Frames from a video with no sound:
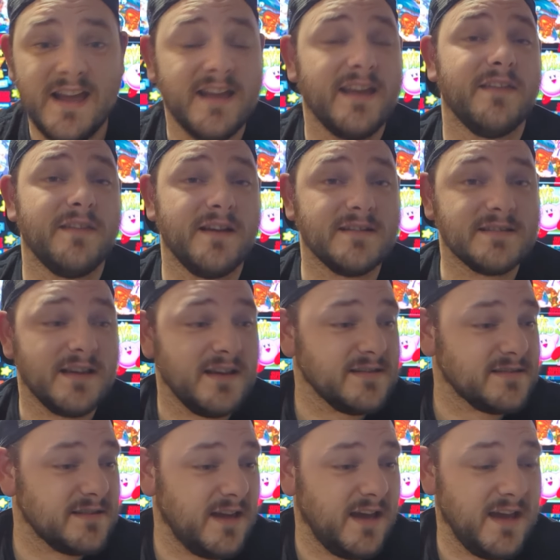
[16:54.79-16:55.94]
Yeah, thanks
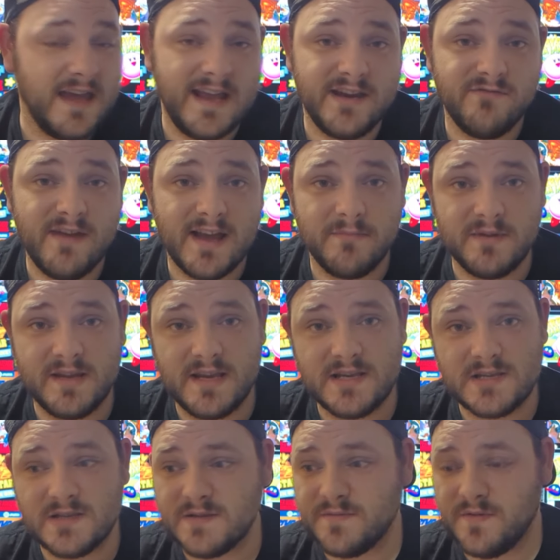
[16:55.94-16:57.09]
guys. Any
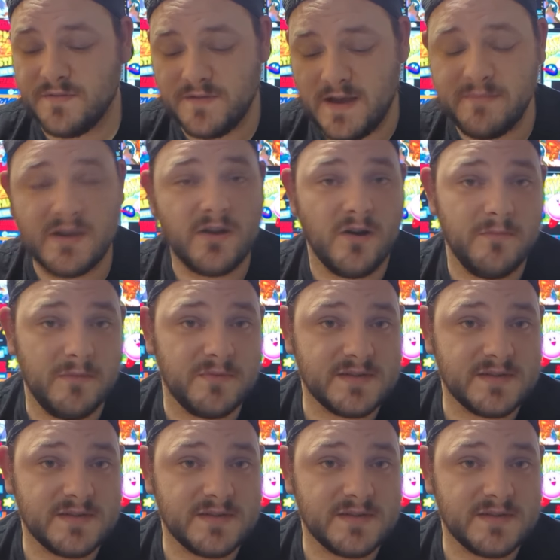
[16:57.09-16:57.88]
recommendations for Famicom in